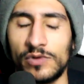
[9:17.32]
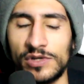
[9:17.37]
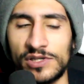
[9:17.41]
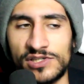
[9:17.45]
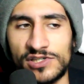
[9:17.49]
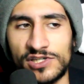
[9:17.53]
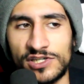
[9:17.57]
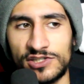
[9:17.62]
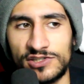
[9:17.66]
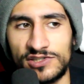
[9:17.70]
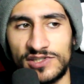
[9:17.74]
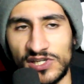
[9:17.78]

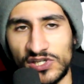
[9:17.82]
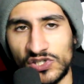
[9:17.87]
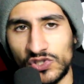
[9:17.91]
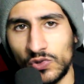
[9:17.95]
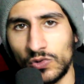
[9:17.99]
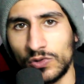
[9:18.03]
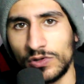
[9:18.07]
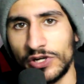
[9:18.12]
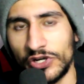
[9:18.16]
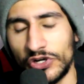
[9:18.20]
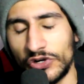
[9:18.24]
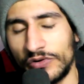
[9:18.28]
was
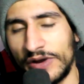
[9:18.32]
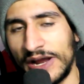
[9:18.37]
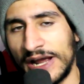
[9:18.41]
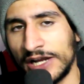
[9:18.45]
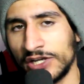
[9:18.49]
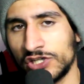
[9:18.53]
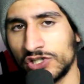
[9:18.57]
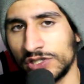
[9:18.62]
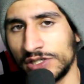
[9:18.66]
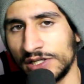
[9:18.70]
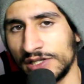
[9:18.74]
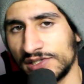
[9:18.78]
Discord
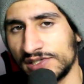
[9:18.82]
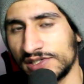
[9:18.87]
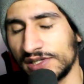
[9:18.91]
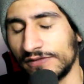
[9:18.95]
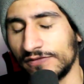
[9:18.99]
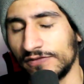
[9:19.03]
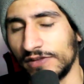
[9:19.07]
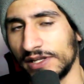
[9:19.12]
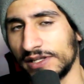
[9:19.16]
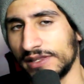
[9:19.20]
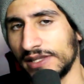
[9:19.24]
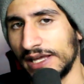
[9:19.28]
interaction and
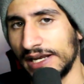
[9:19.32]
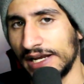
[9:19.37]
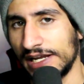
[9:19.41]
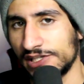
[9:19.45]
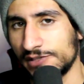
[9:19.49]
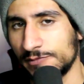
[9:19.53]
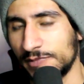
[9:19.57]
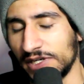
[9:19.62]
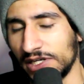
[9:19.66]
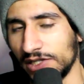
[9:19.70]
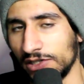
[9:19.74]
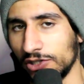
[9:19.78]
stuff like that
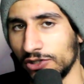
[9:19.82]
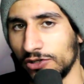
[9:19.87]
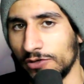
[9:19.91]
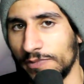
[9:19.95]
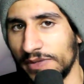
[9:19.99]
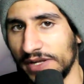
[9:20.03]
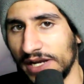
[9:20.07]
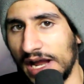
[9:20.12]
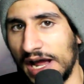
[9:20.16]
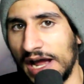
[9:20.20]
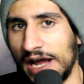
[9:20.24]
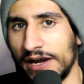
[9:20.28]
has been a little
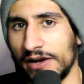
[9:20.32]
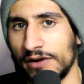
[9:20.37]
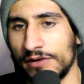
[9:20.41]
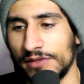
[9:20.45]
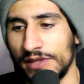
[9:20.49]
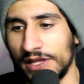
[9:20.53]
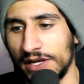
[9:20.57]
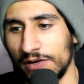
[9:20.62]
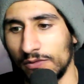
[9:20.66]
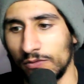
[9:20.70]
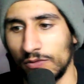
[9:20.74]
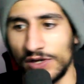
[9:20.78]
bit higher
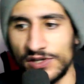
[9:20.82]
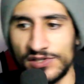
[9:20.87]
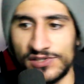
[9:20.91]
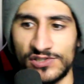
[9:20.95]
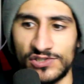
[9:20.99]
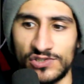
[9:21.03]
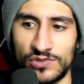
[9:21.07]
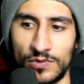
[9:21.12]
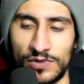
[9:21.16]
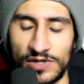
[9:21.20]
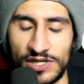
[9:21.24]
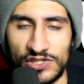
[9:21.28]
than it was
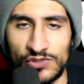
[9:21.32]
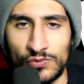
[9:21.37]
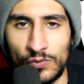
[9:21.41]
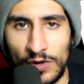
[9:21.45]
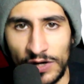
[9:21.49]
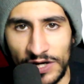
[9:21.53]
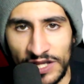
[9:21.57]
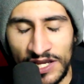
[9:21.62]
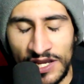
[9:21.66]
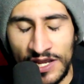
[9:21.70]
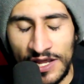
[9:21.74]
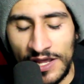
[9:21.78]
in
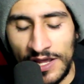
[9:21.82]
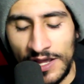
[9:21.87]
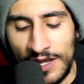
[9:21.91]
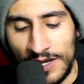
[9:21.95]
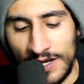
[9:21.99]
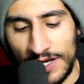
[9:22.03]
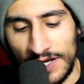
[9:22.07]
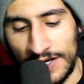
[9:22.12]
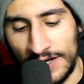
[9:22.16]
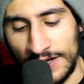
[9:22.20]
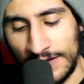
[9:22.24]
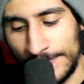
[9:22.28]
2020.
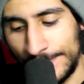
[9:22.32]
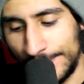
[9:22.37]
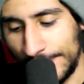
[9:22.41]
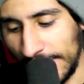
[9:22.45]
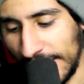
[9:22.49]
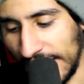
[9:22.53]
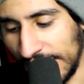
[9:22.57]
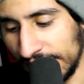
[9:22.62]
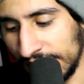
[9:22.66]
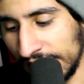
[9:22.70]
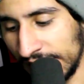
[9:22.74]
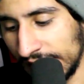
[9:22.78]

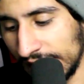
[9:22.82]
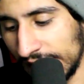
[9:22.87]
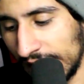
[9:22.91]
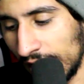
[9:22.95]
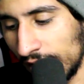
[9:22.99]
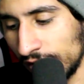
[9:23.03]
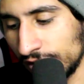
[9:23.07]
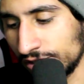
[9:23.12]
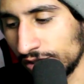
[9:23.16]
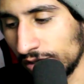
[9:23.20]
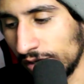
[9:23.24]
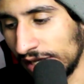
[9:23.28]
I think it
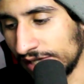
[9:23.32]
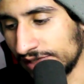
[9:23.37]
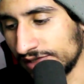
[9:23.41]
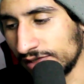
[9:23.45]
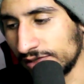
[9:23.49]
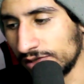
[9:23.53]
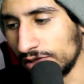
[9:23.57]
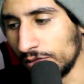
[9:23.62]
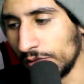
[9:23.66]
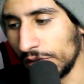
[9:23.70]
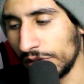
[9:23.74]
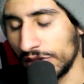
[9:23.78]
also has
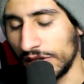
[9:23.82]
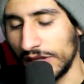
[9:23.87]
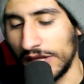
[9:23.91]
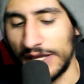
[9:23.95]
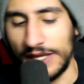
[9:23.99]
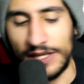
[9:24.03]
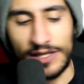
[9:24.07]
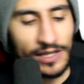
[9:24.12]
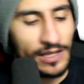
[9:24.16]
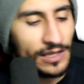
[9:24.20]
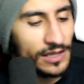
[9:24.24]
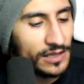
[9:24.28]
to do with
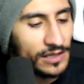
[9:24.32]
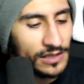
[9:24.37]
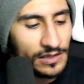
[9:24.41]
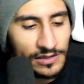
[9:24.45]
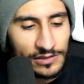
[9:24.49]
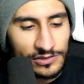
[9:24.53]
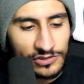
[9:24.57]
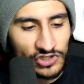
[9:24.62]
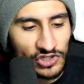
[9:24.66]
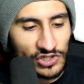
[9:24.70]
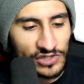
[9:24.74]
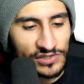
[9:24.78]
like
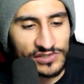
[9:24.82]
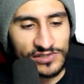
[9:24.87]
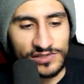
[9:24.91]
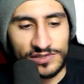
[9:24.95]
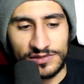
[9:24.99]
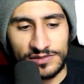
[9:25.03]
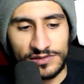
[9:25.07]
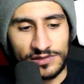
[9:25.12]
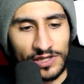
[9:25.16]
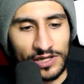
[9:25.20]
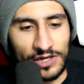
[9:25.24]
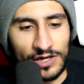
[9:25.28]

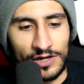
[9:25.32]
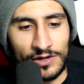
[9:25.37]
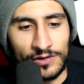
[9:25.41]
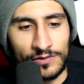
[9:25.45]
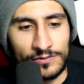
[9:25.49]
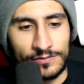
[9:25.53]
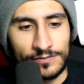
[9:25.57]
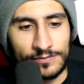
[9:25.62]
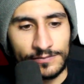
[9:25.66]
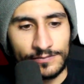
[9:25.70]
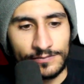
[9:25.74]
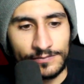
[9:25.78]
just
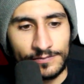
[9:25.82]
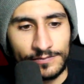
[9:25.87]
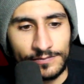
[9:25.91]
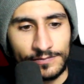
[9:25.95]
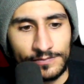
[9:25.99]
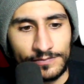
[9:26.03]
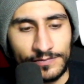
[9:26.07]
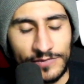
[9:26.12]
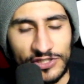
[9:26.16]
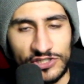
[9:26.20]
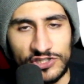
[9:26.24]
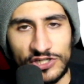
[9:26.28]

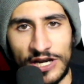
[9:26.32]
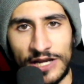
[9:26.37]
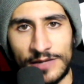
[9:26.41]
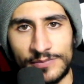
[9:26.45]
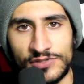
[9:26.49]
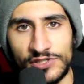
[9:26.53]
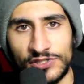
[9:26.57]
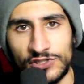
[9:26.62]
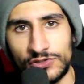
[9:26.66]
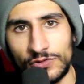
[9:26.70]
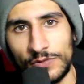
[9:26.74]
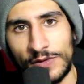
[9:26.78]
the
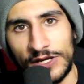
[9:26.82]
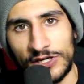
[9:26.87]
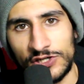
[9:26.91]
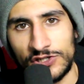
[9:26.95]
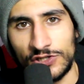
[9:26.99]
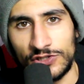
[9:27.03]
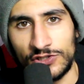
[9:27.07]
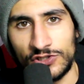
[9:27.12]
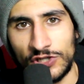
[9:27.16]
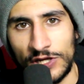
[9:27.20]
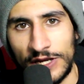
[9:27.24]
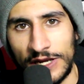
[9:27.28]
job
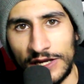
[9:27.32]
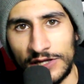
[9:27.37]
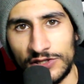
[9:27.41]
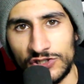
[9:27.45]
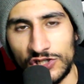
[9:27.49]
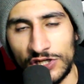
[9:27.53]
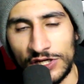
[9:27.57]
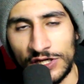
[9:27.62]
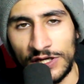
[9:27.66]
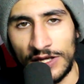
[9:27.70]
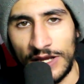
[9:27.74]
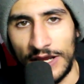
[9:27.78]
situation
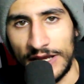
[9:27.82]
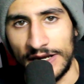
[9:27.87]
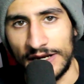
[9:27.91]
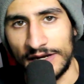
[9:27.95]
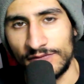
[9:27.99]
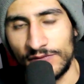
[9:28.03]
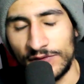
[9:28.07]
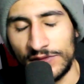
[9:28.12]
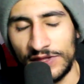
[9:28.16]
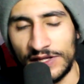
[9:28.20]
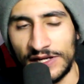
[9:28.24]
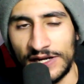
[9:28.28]
changing and
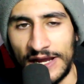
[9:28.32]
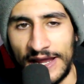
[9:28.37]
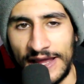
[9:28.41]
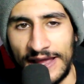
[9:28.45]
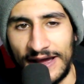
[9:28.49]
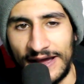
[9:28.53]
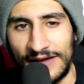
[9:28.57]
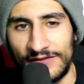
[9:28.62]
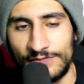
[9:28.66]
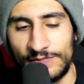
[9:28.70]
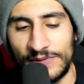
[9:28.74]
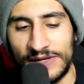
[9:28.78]
everything.
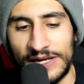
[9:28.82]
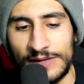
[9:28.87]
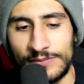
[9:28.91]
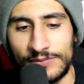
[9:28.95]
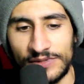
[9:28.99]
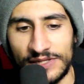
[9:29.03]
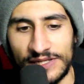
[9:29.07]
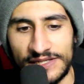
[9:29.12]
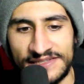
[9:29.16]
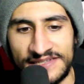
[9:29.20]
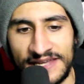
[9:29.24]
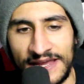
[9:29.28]
I've been
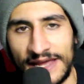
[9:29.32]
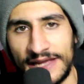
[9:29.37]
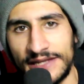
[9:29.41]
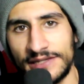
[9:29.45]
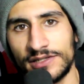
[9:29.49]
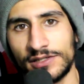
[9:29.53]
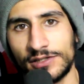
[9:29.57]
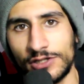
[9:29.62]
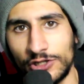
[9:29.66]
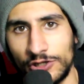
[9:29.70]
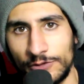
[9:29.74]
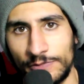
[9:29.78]
able to
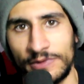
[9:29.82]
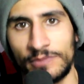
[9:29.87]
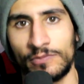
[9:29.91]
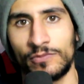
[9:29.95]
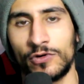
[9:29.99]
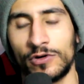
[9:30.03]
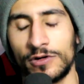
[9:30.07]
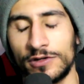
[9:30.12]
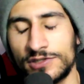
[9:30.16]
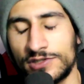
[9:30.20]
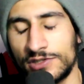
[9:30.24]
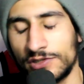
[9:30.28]
attend a little bit
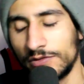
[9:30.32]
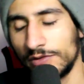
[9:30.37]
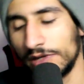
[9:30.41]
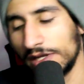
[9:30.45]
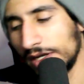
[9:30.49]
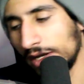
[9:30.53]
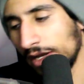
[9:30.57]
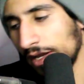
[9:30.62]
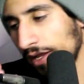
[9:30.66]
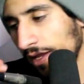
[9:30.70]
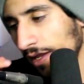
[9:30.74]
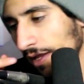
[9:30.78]
more to
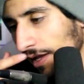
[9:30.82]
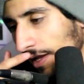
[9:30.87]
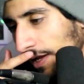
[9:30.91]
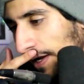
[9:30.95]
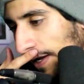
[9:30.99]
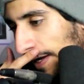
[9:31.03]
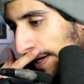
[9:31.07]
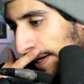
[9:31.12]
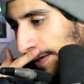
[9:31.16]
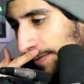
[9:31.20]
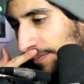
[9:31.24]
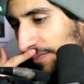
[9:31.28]
it.
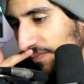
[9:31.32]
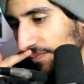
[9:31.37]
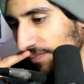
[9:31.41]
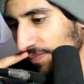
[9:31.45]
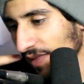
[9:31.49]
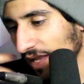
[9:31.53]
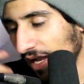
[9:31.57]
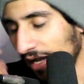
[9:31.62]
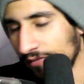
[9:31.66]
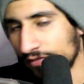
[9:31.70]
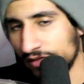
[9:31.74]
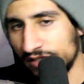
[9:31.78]

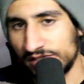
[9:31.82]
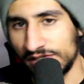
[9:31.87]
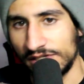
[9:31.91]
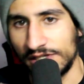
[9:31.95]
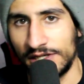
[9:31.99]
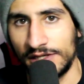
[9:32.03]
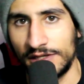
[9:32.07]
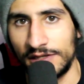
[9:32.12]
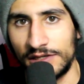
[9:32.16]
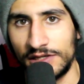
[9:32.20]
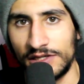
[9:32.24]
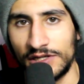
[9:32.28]

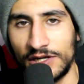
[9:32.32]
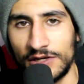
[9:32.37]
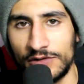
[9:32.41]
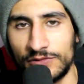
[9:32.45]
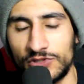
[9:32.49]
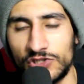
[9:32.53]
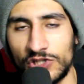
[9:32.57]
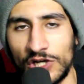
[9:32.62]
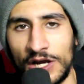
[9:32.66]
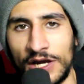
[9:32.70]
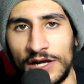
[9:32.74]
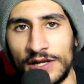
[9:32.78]
Obviously,
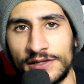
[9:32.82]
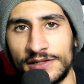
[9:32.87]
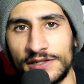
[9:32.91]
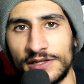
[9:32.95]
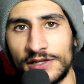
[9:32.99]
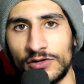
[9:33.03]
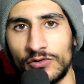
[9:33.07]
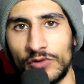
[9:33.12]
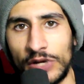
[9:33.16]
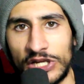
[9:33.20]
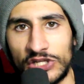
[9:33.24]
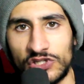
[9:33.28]
John
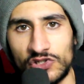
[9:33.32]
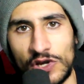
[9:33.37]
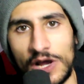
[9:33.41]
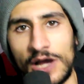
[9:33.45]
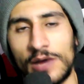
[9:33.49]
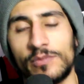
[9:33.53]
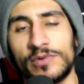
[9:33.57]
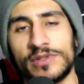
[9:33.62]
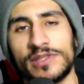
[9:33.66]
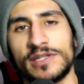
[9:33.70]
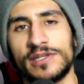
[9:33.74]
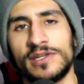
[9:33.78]
did a great
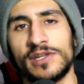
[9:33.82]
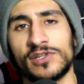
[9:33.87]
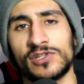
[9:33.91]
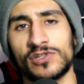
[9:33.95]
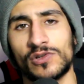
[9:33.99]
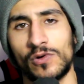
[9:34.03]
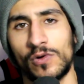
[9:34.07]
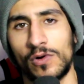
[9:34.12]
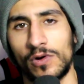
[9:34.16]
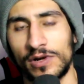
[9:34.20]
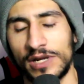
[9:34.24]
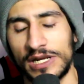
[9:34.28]
job with the
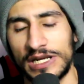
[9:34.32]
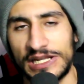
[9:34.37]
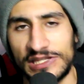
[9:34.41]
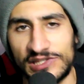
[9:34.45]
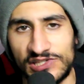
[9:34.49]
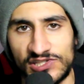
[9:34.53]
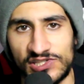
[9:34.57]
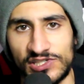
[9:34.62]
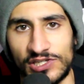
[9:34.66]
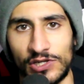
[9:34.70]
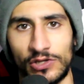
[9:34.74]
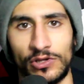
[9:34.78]
Discord, and
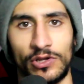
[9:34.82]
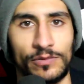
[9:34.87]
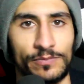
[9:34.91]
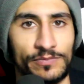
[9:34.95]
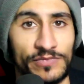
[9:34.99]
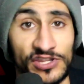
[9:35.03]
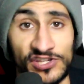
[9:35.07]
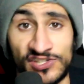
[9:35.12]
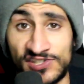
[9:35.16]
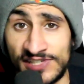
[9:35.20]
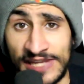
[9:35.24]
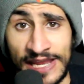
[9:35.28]
it's still
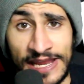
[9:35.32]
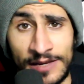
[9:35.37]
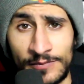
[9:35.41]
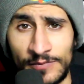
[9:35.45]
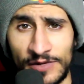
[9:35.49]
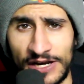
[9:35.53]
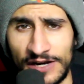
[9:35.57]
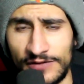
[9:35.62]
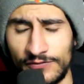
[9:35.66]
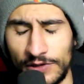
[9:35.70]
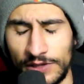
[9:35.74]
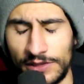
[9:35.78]
the
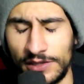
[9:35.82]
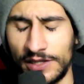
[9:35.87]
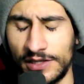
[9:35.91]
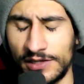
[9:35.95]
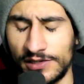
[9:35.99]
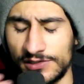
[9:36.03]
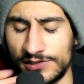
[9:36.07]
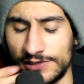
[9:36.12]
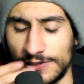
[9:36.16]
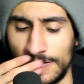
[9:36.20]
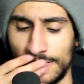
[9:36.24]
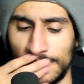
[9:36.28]
same and
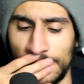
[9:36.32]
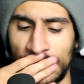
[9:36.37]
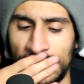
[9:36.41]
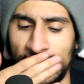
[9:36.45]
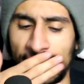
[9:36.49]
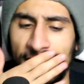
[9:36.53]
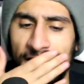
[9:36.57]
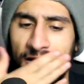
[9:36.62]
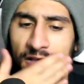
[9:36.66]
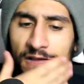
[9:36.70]
everything. So,